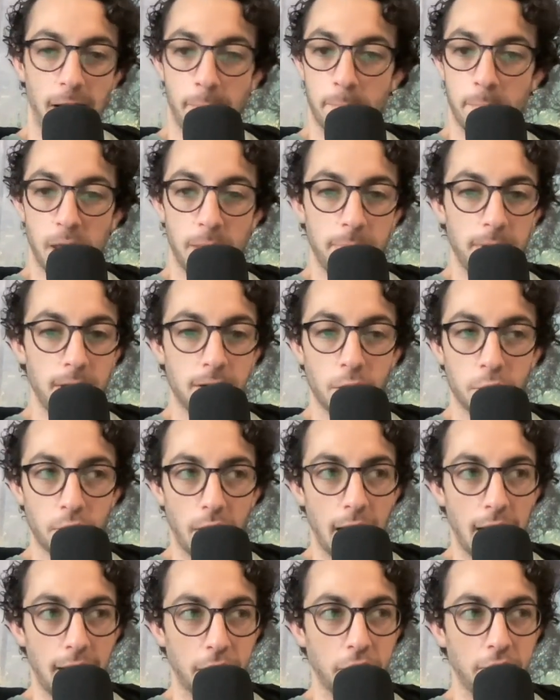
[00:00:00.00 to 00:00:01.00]
maybe another
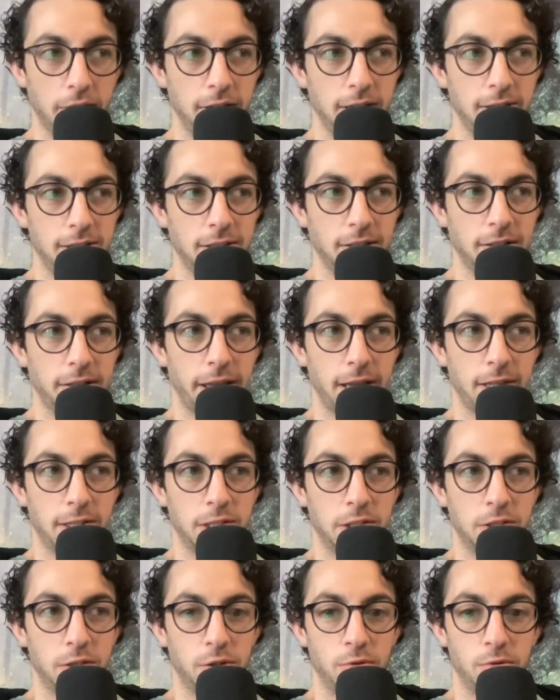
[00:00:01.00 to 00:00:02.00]
athlete likes
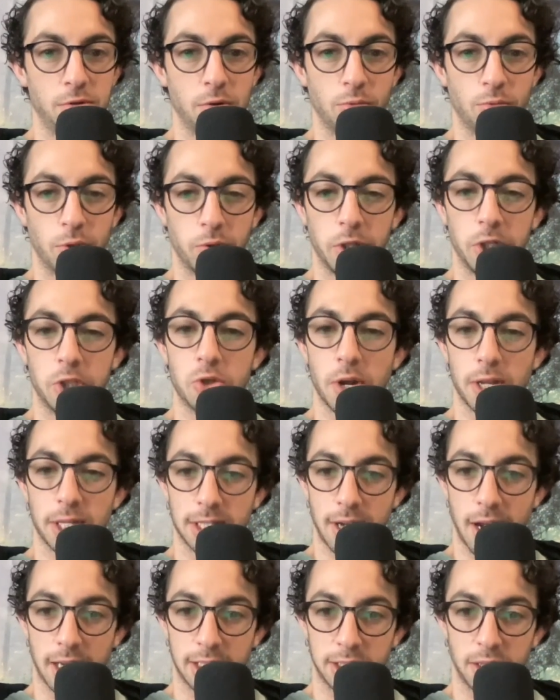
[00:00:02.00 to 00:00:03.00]
to really dress
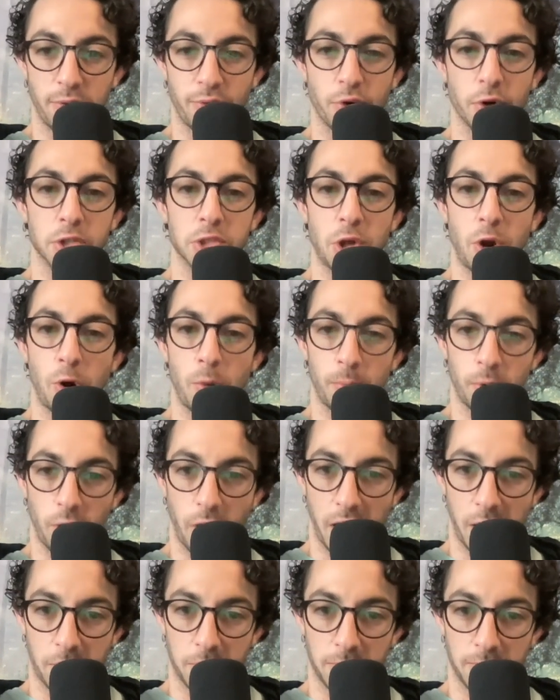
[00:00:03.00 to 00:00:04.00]
nicely for his home
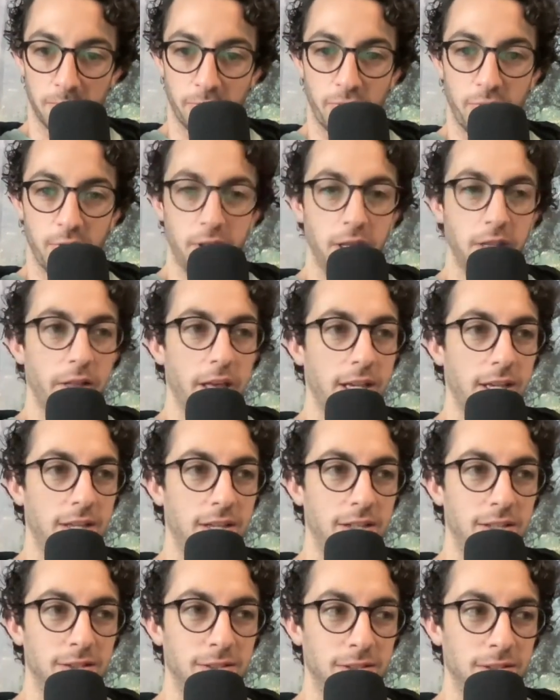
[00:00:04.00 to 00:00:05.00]
crowd, feeling like
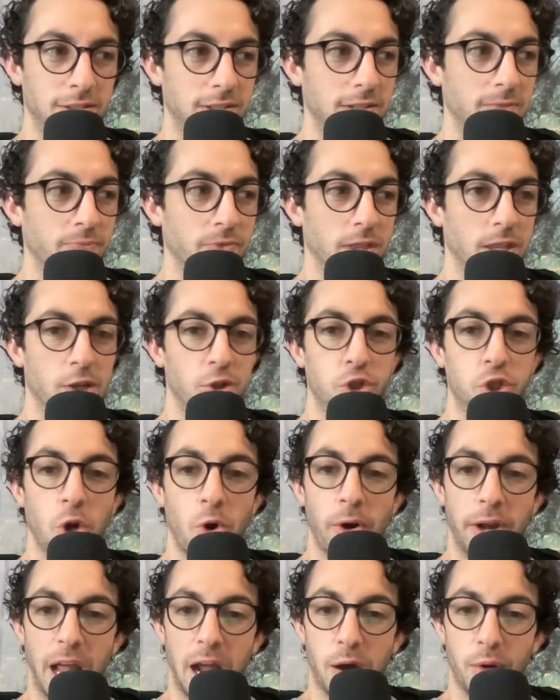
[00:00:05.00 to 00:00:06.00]
he's
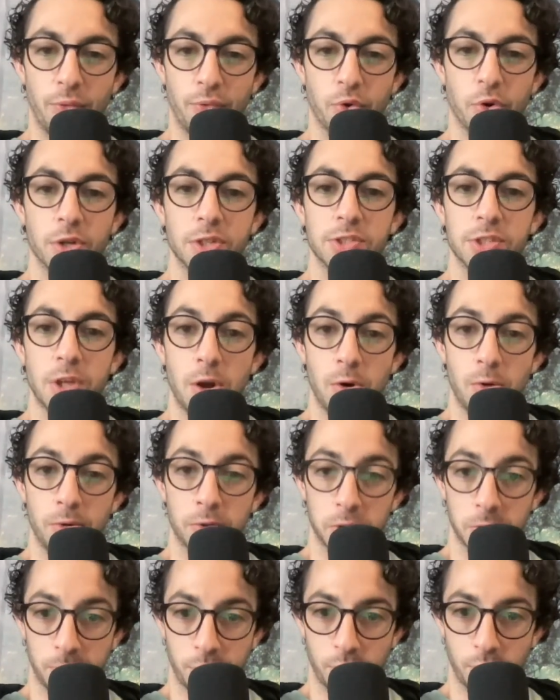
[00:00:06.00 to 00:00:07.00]
showing out for his own
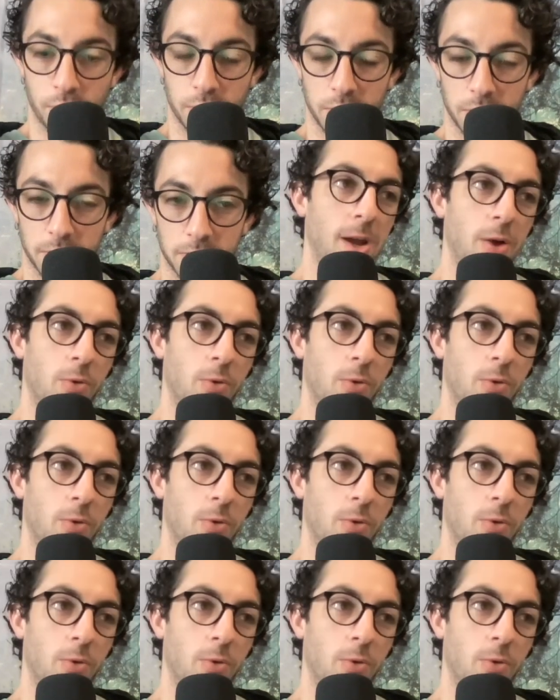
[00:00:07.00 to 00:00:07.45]
supporters.